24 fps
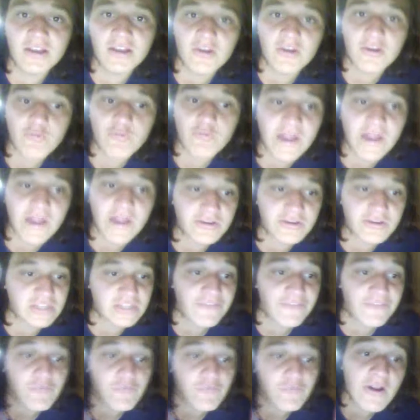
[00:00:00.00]
writers?
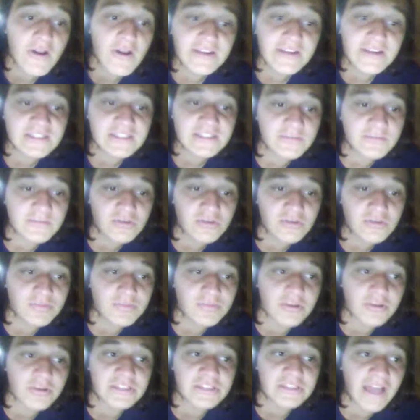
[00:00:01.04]
If Rarity has the most
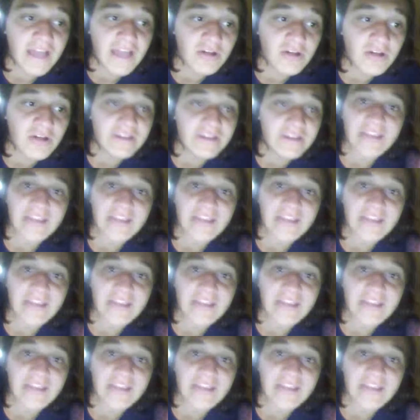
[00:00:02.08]
personality,